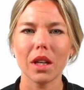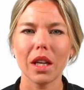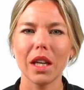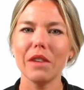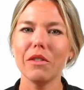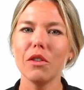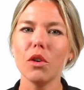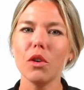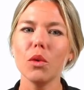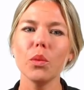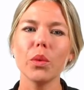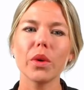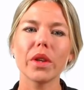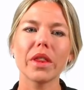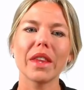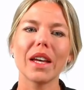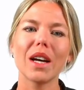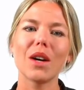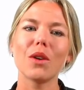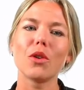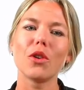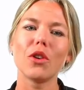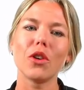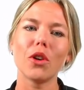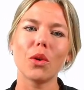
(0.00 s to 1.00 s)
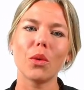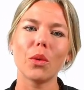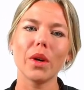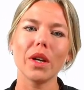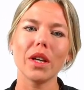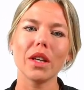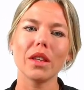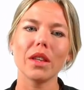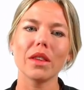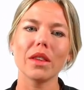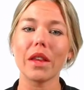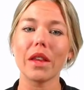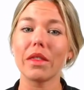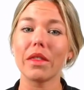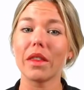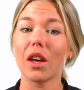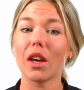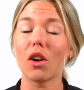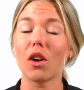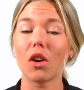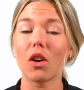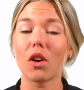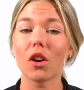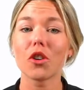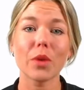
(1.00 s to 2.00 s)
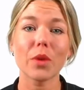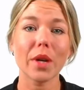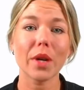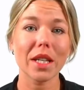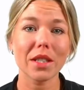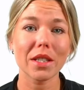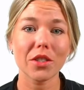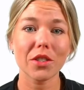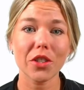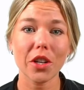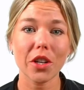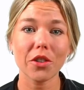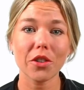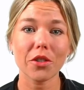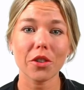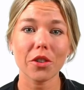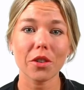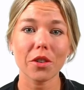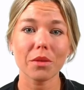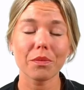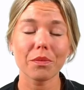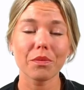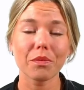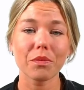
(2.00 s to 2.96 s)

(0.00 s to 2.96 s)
even without knowing that they are transgender,